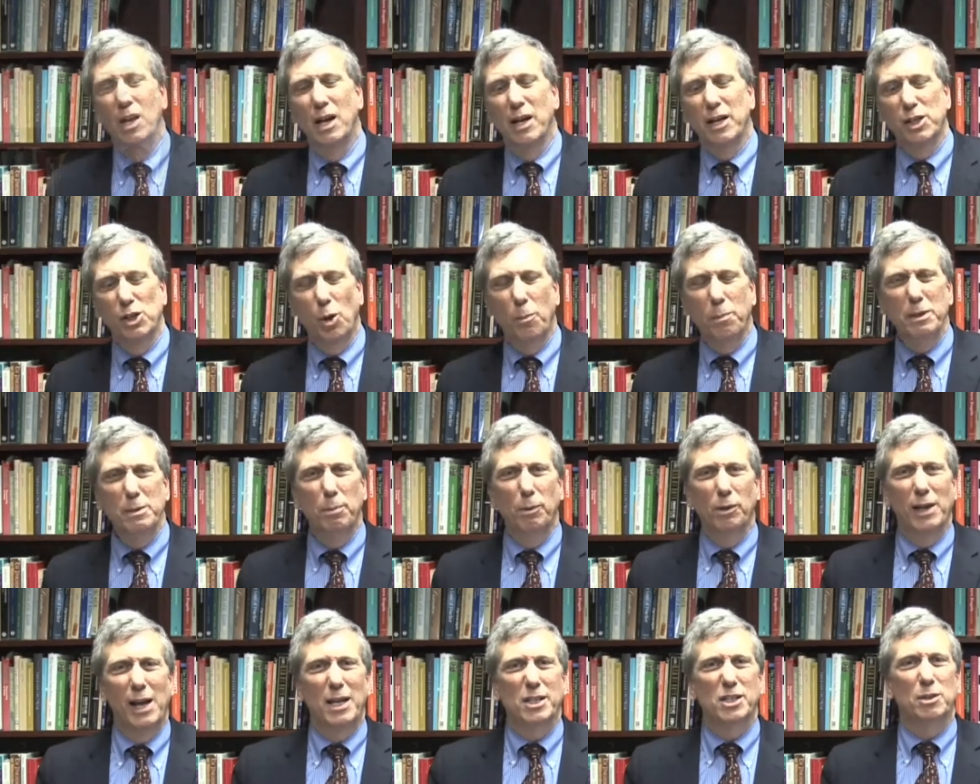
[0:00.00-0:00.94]
You know,
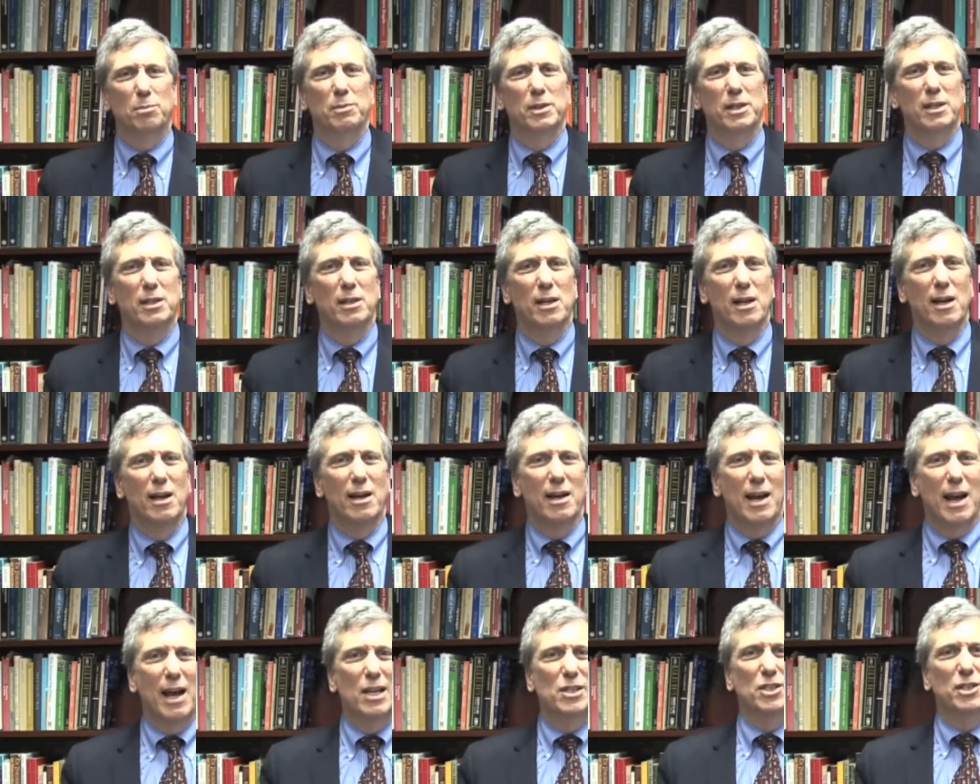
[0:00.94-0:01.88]
people ask me,
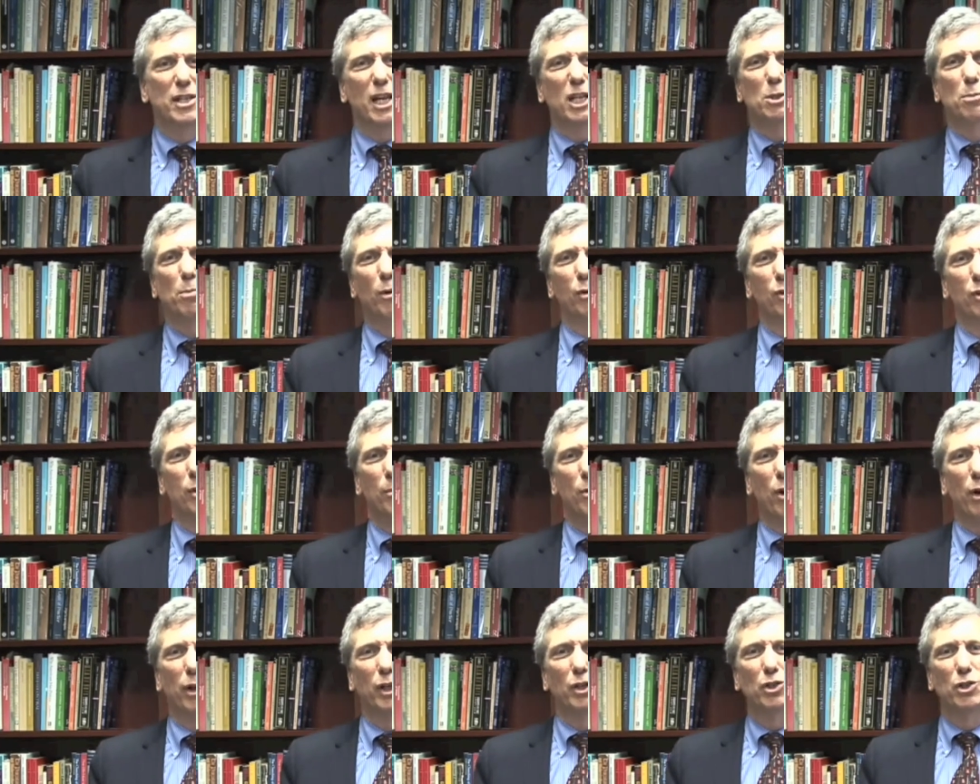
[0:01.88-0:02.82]
as an expert on
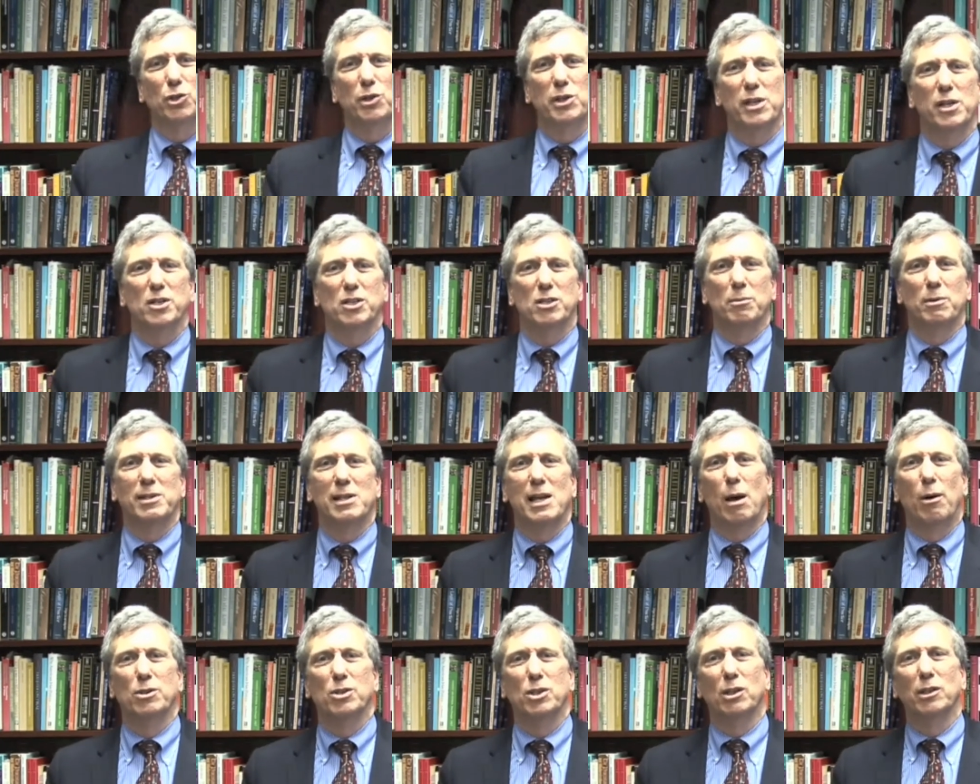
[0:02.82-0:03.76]
American Judaism and
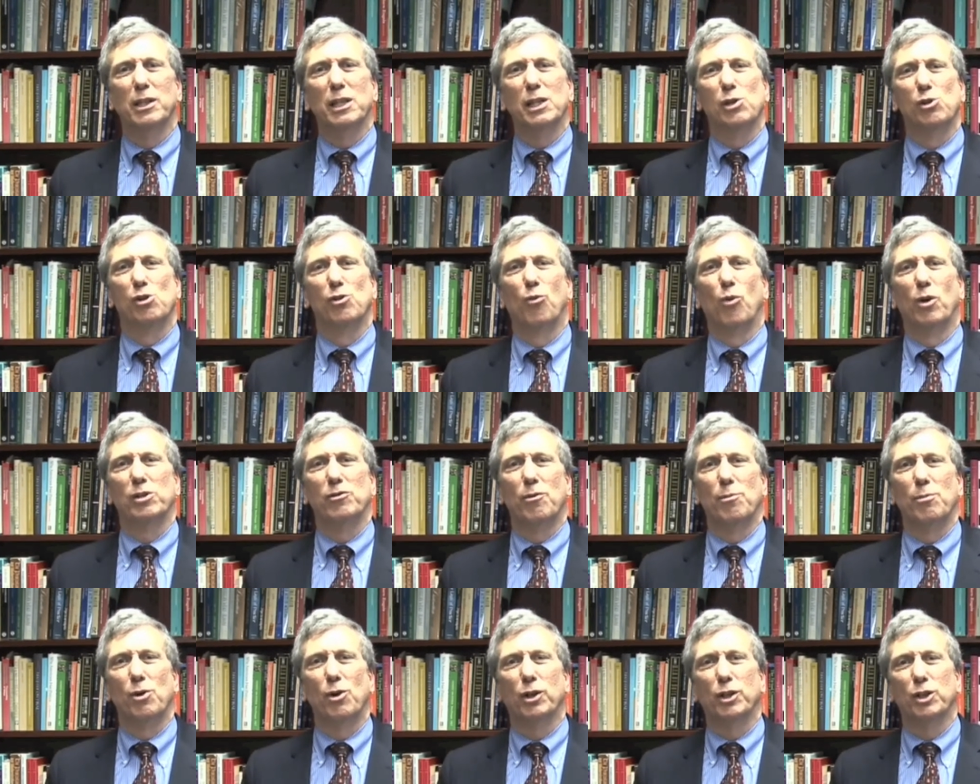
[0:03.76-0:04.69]
now as a leader of one of
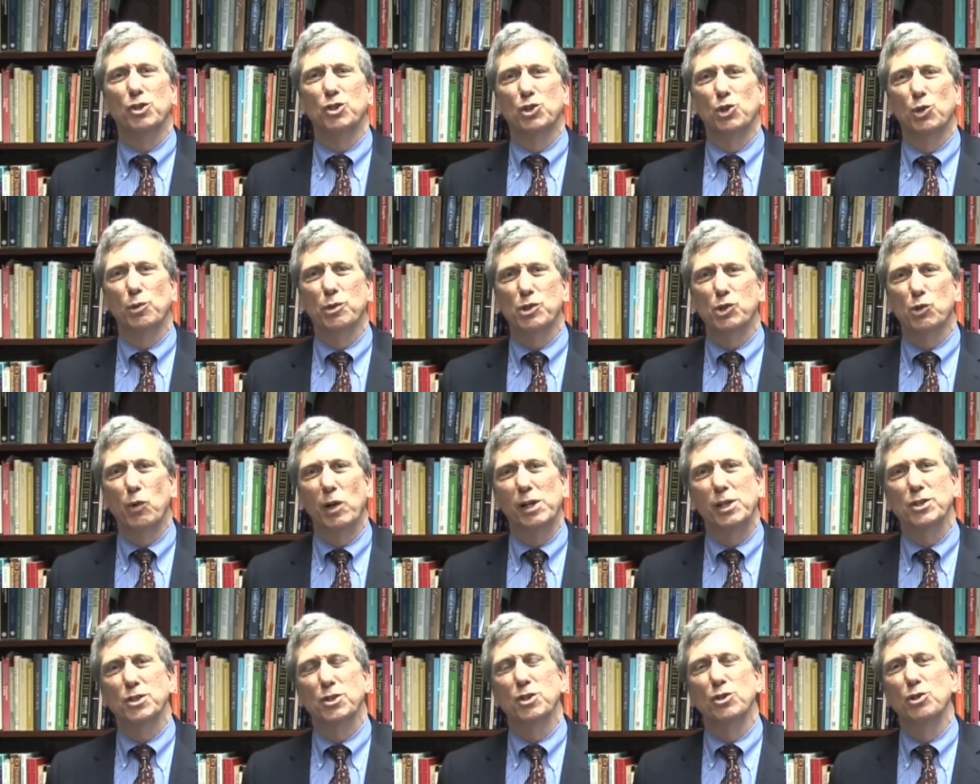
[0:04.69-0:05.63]
American Jewry's great
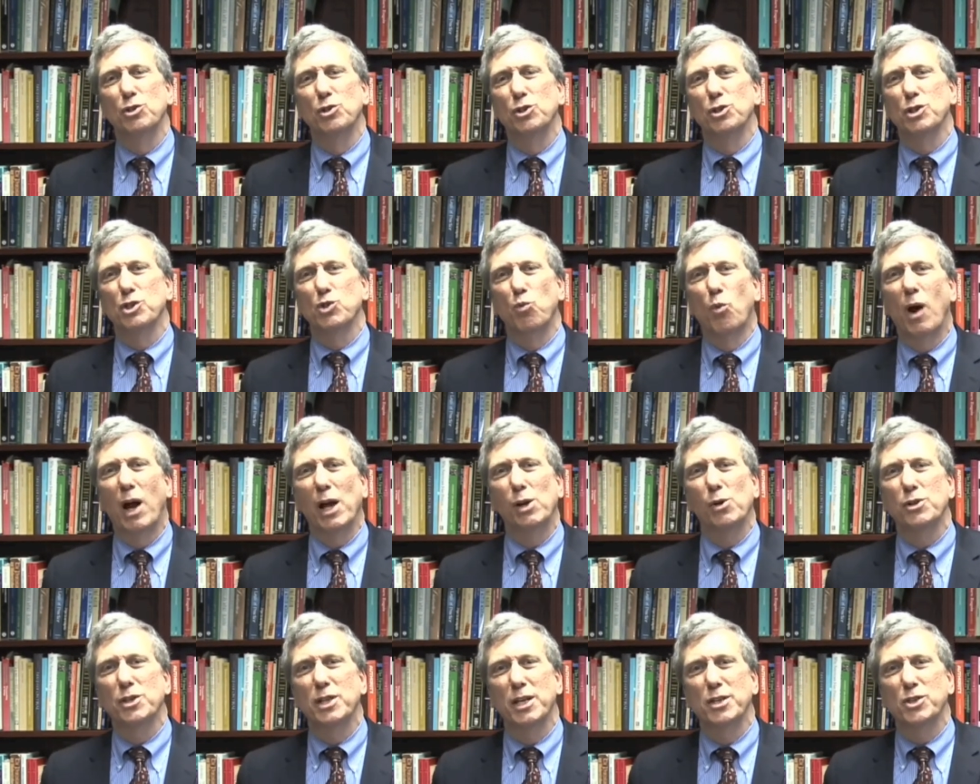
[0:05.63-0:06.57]
institutions, why
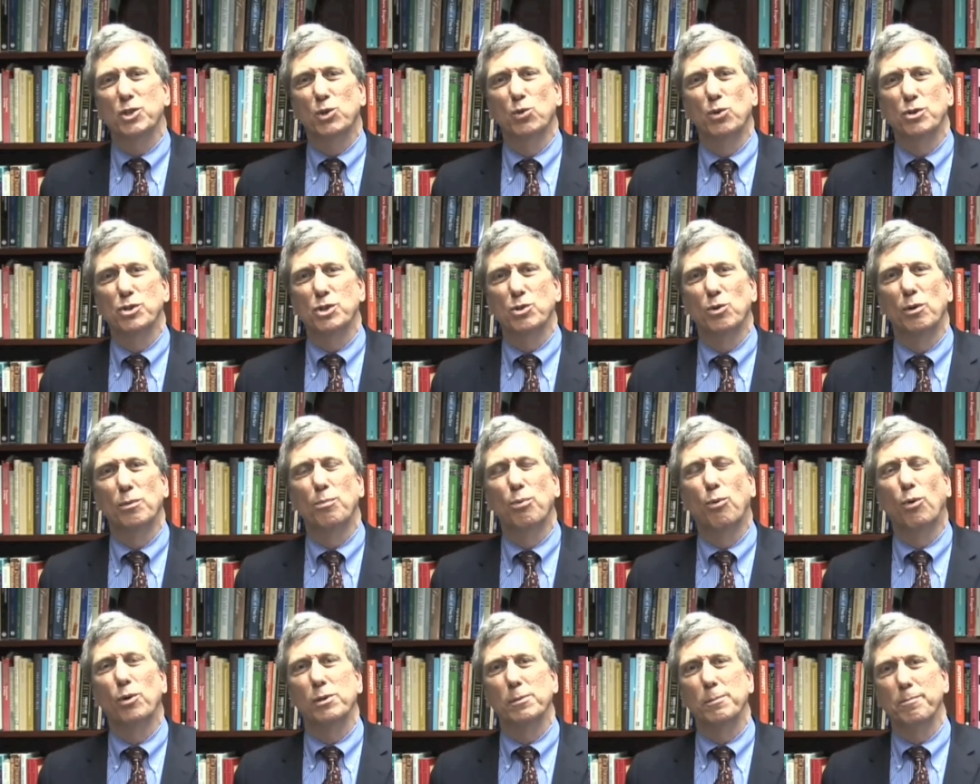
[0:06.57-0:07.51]
are day schools so
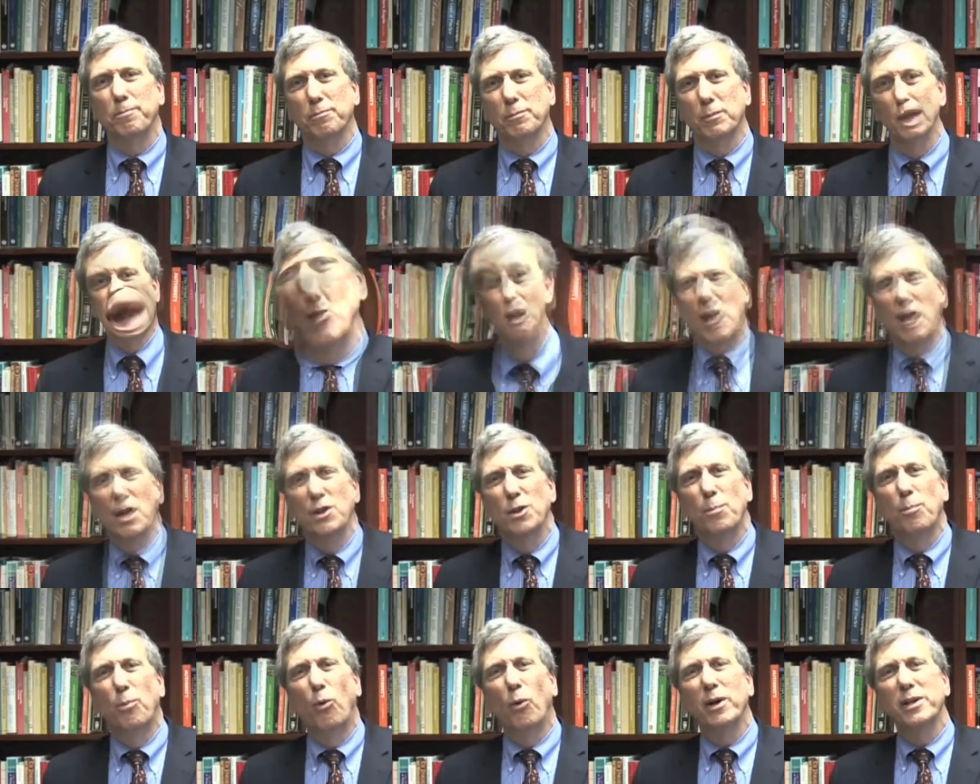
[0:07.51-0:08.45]
important? The
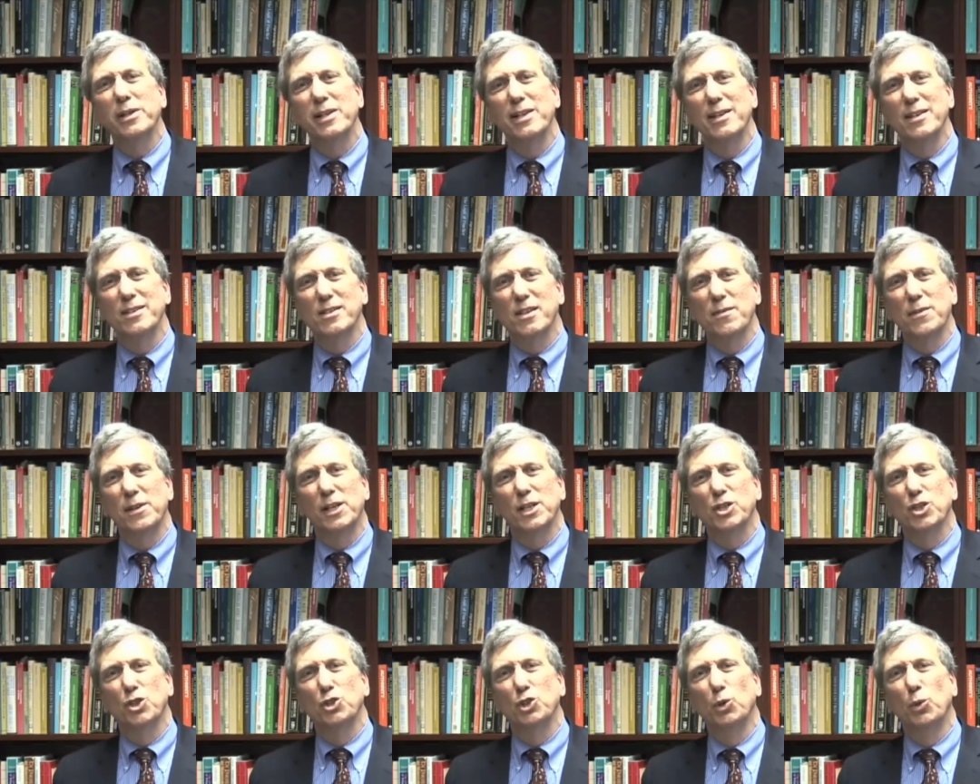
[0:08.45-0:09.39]
point is that
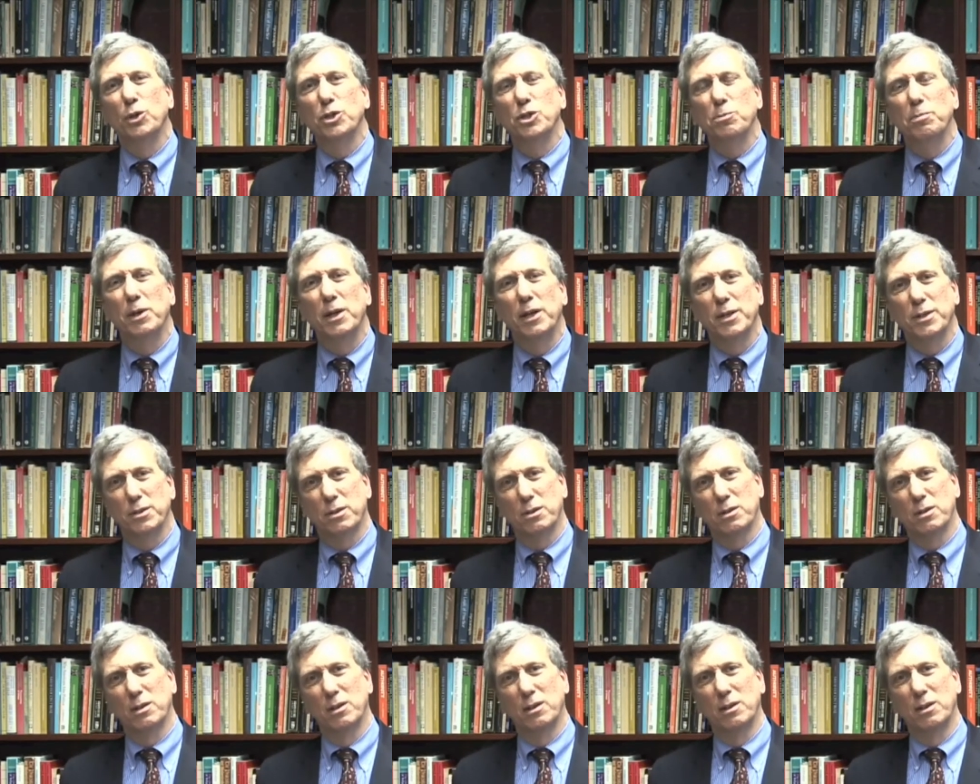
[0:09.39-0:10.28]
it's a Jewish space,